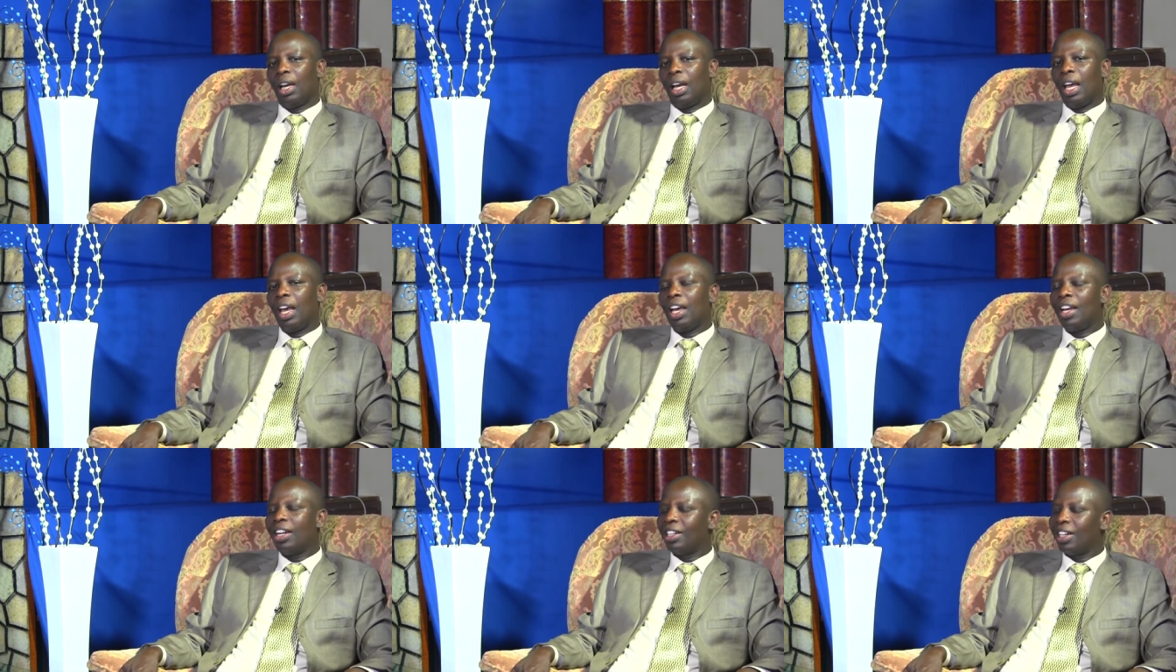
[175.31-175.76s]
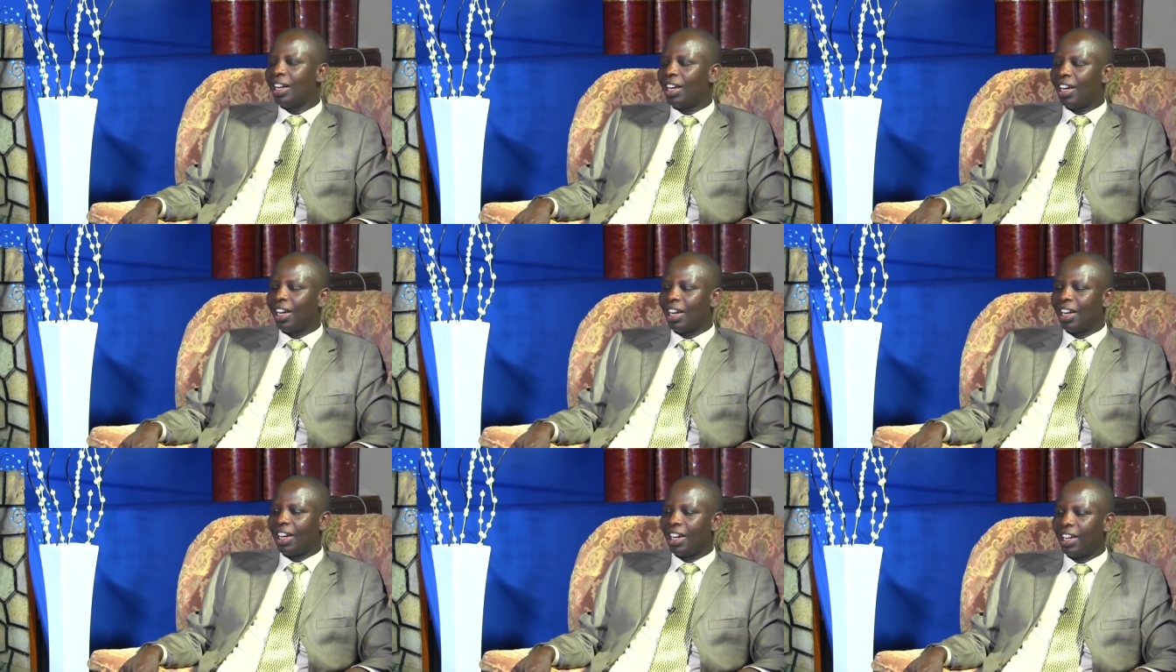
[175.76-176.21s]
And
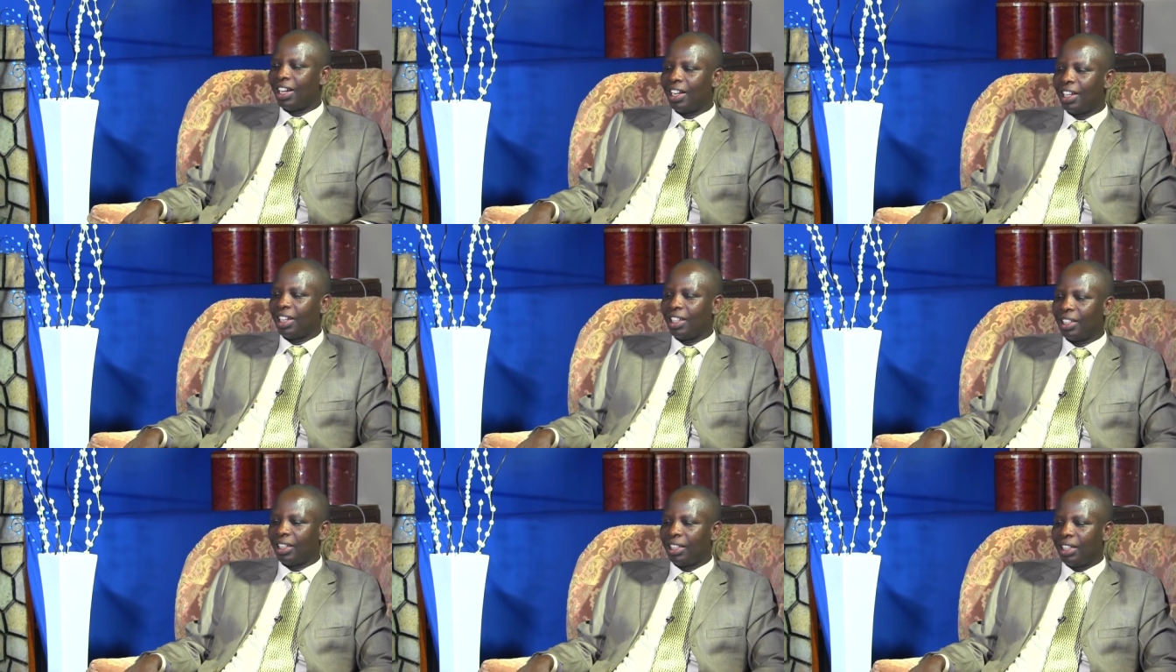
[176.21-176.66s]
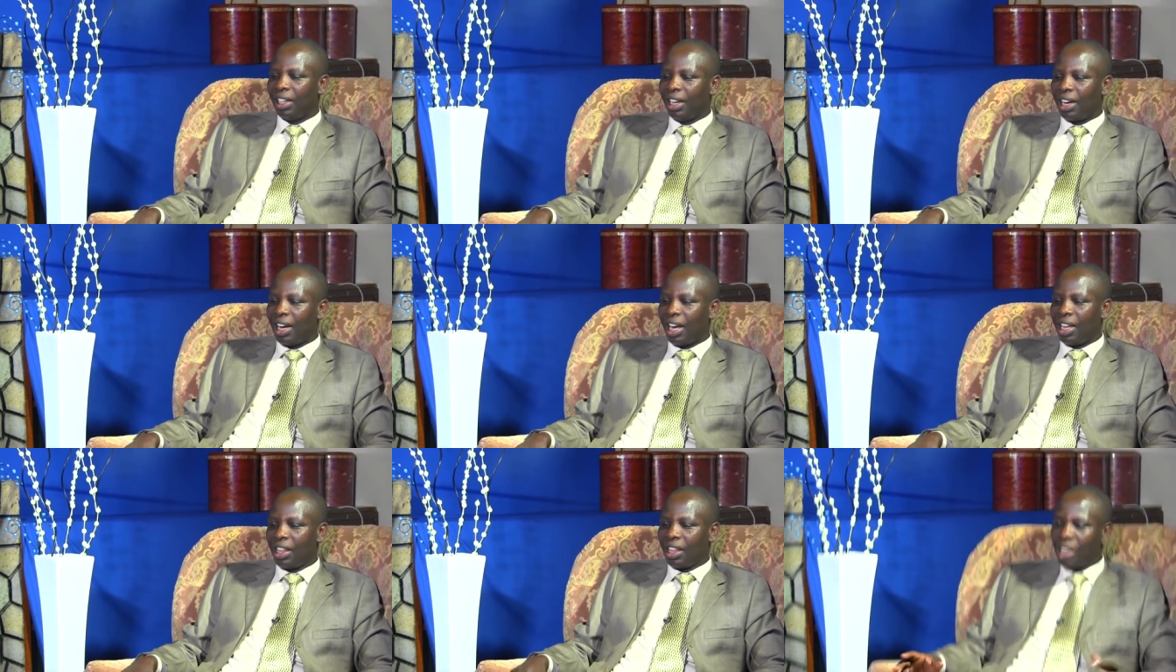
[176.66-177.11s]

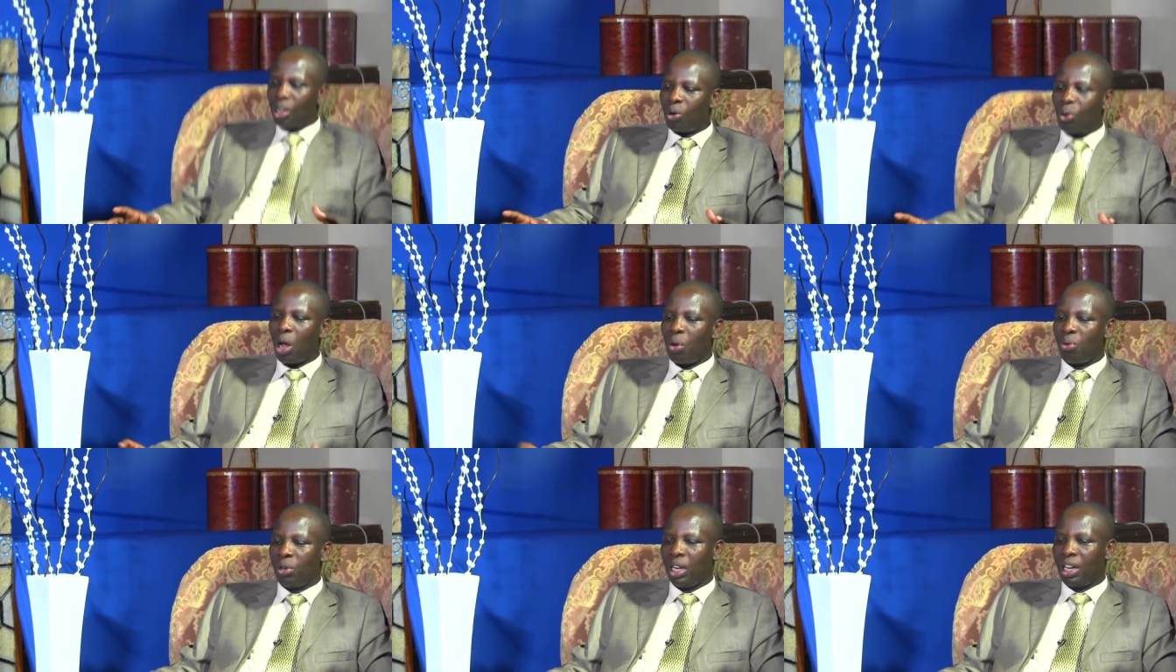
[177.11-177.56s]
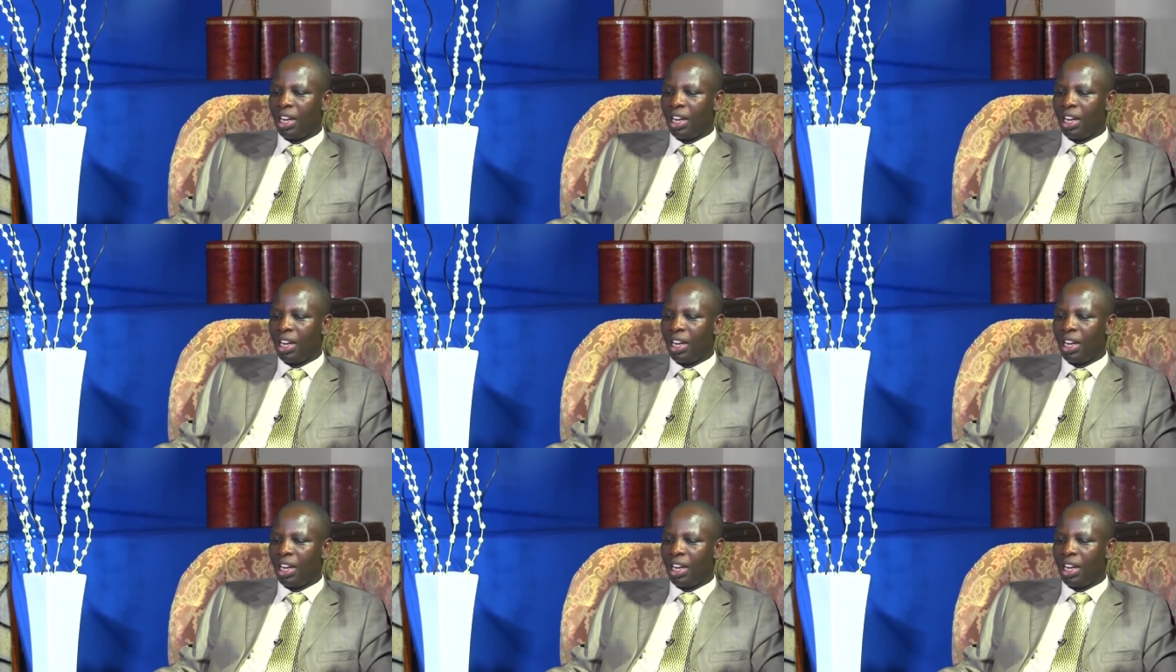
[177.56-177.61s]
I think where we